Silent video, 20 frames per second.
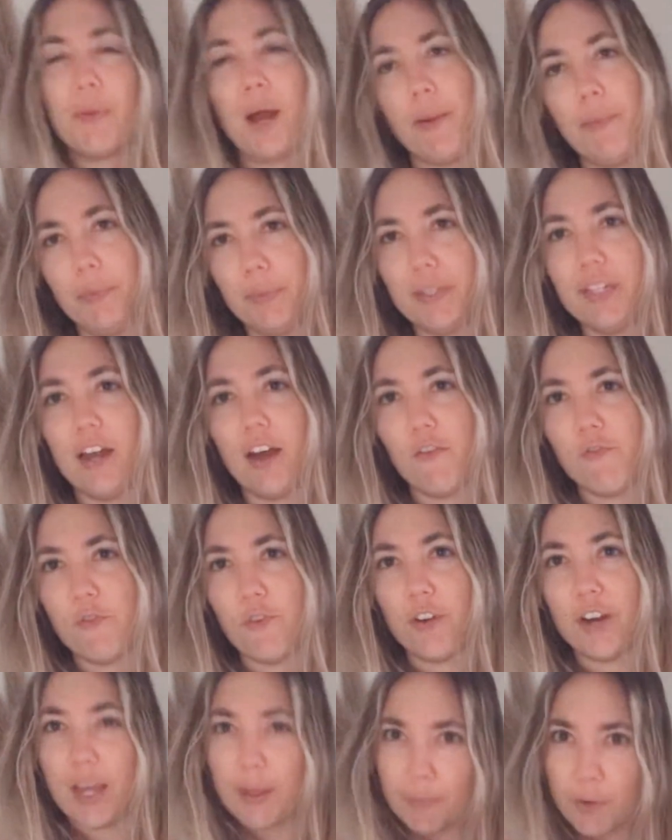Probably not
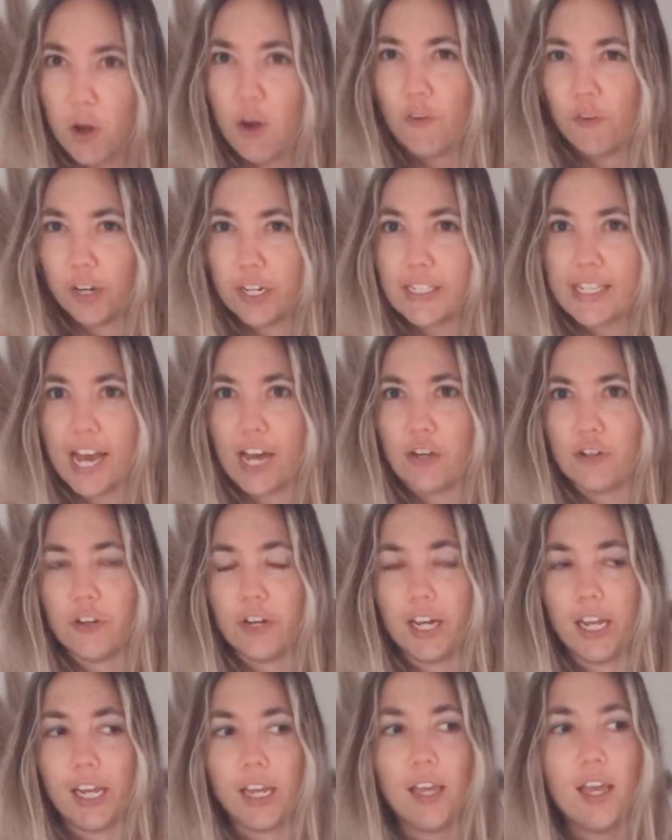40, I'm over
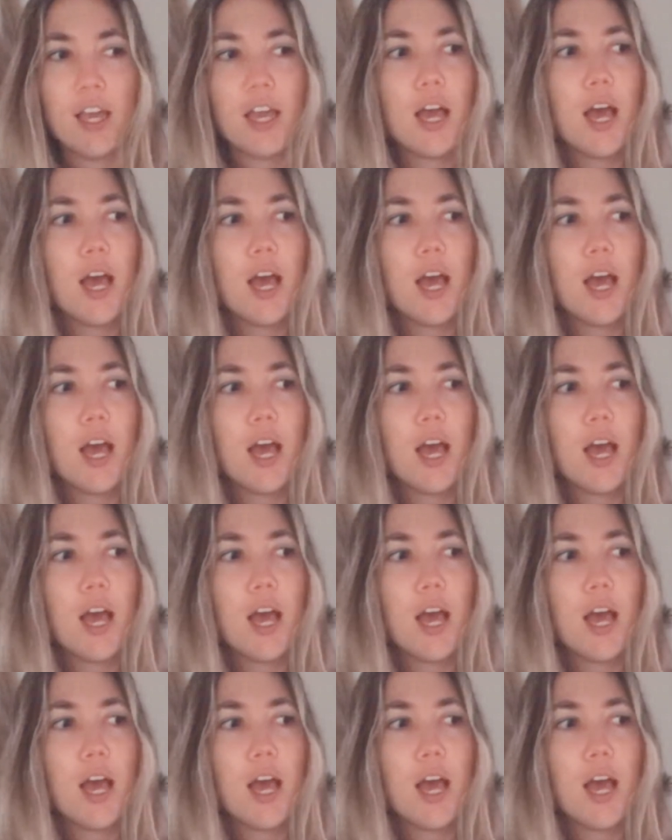exaggerating.